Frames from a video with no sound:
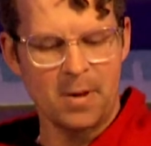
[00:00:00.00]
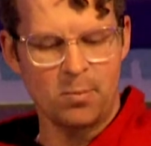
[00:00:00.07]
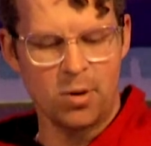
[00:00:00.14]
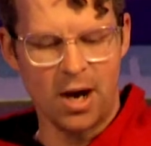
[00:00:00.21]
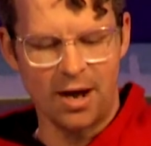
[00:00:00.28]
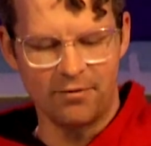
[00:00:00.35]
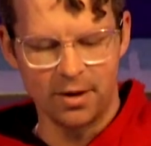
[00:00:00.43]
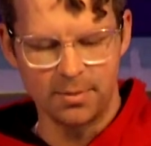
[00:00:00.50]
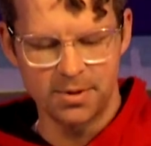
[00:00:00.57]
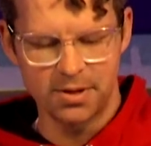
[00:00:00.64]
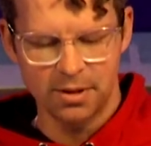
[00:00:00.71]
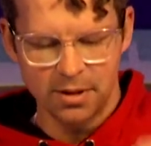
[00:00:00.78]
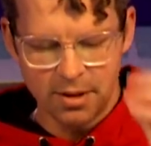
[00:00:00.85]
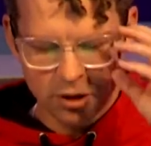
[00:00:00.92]

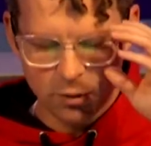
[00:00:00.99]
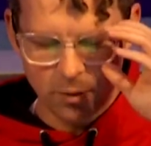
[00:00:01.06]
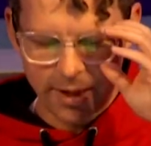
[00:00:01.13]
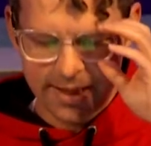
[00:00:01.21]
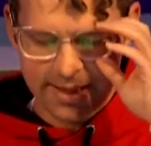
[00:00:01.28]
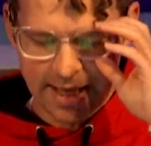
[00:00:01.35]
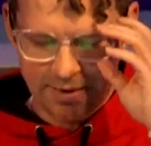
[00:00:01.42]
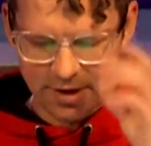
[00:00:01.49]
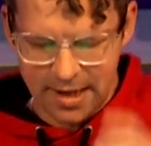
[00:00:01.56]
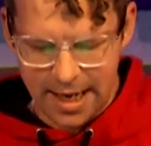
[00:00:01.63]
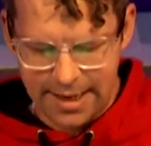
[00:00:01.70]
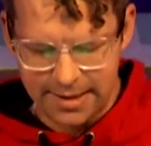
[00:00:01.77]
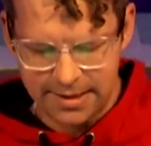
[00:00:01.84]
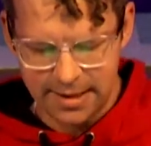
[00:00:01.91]
Proverbs
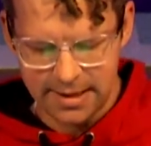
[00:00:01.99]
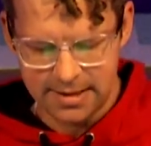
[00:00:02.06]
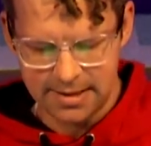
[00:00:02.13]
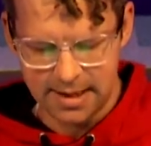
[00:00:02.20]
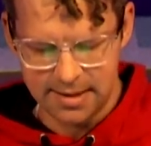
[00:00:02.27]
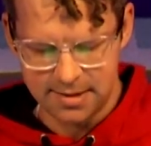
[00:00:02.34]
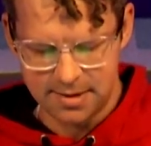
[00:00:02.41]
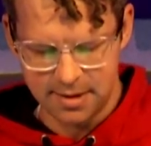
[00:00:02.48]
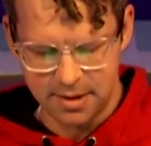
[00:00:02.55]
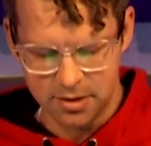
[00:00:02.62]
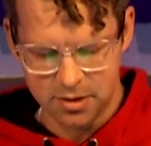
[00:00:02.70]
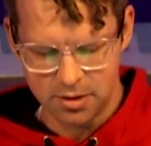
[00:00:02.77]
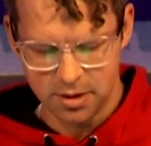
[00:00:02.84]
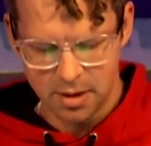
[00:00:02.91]
27:19 says
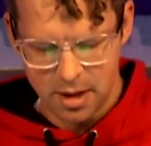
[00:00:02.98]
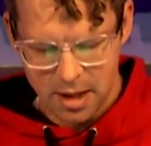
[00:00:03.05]
this,